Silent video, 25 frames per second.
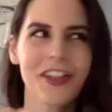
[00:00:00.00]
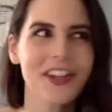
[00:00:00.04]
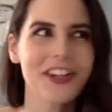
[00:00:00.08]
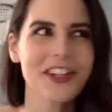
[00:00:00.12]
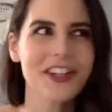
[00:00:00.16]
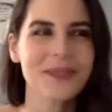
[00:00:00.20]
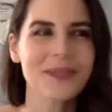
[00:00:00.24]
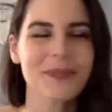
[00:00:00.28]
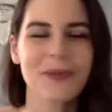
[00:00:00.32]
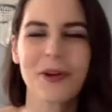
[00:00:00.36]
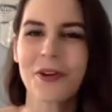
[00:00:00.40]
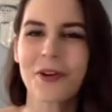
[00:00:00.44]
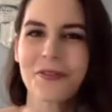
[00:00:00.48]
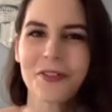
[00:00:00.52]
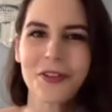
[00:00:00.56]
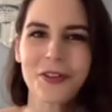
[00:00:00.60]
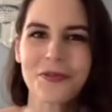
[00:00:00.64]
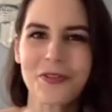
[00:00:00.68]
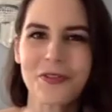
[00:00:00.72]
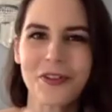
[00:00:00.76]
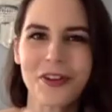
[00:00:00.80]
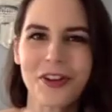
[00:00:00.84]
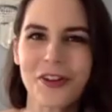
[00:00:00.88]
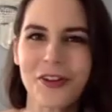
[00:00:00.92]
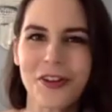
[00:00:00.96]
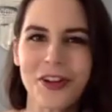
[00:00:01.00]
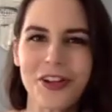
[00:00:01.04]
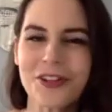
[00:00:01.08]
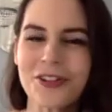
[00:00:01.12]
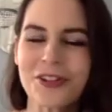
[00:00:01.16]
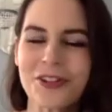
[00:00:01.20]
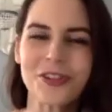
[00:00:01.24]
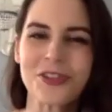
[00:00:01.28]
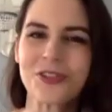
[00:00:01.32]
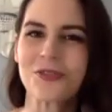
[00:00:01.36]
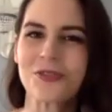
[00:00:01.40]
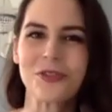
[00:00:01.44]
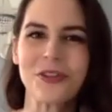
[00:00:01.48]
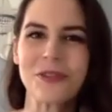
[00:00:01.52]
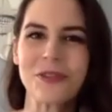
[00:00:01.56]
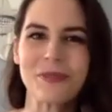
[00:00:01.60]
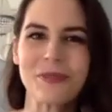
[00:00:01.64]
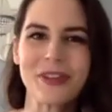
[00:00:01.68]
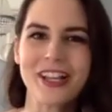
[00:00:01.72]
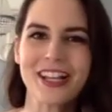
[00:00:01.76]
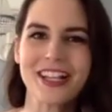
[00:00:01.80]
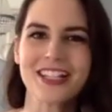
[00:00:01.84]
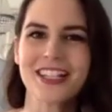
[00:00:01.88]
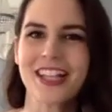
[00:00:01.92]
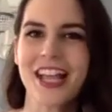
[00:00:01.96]
is perfect for your industry,
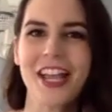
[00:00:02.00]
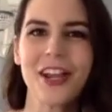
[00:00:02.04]
because I